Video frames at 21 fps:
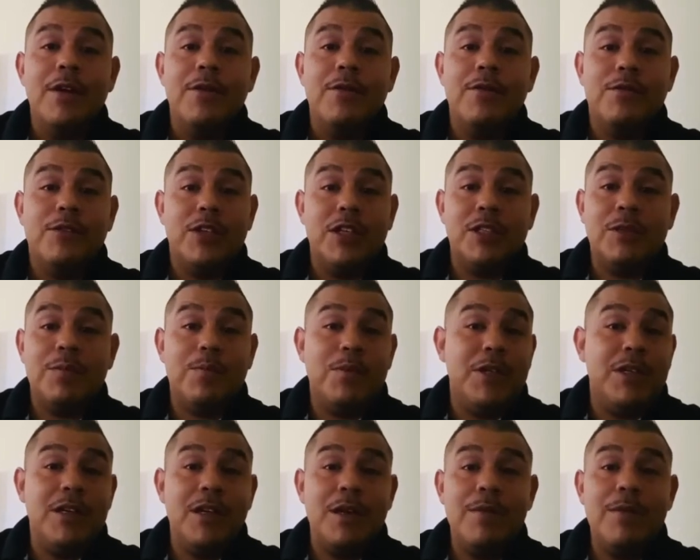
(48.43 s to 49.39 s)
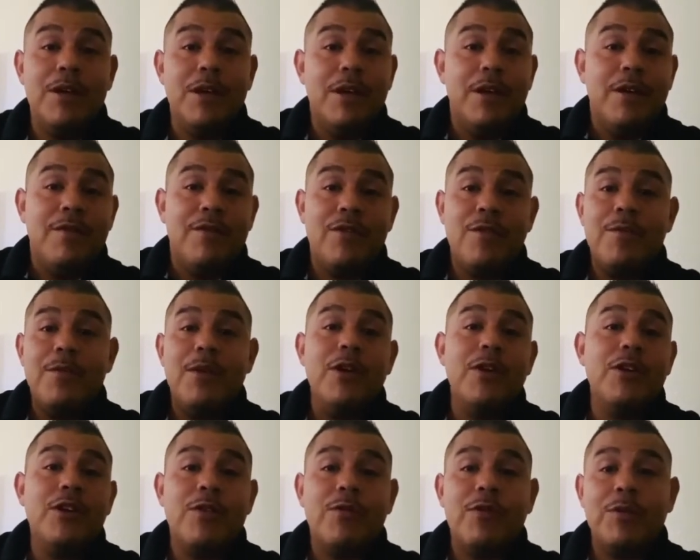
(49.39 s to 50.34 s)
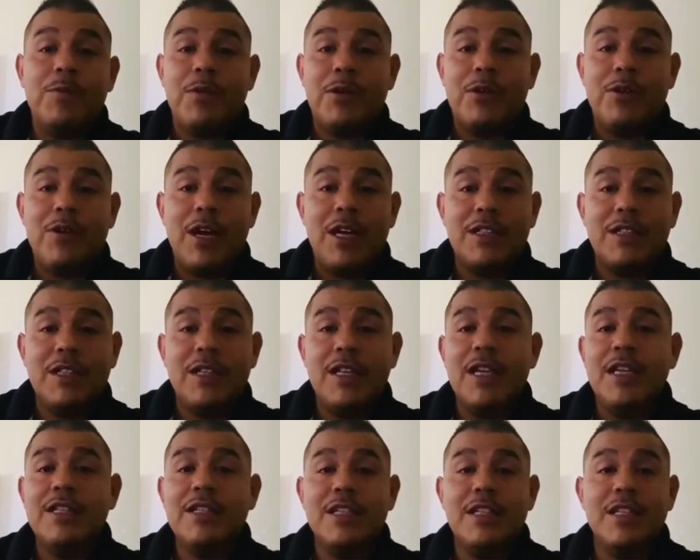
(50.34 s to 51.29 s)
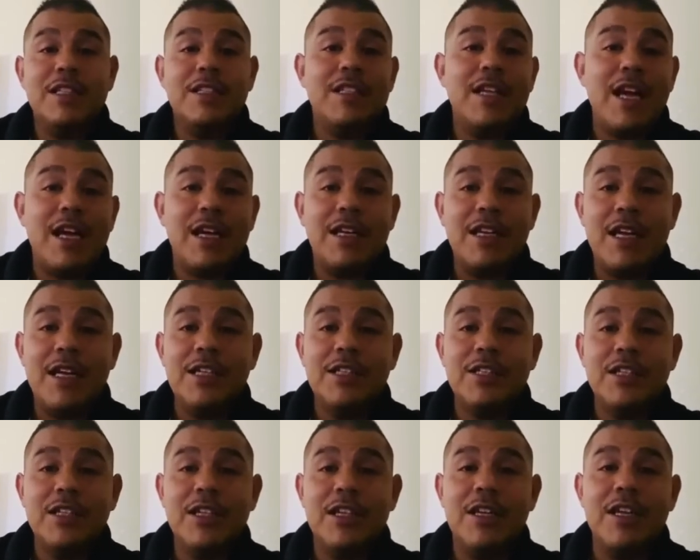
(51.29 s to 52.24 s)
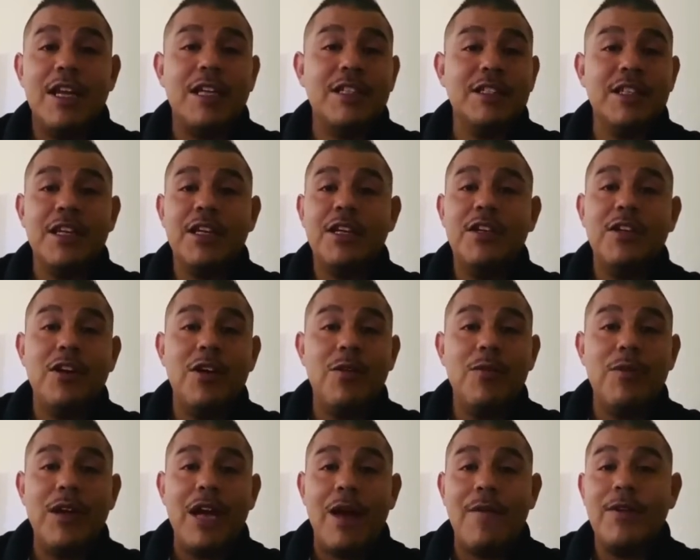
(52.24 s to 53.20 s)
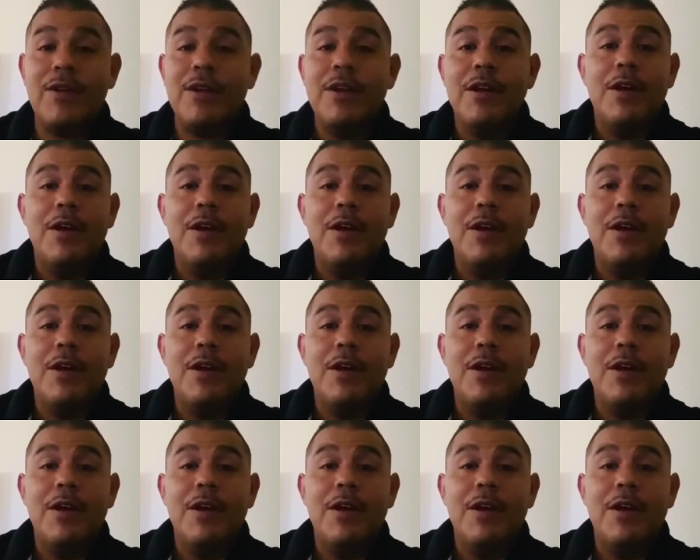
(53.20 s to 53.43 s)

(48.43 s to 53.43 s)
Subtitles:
just become familiar with procrastination and stagnation, and next thing you know, we haven't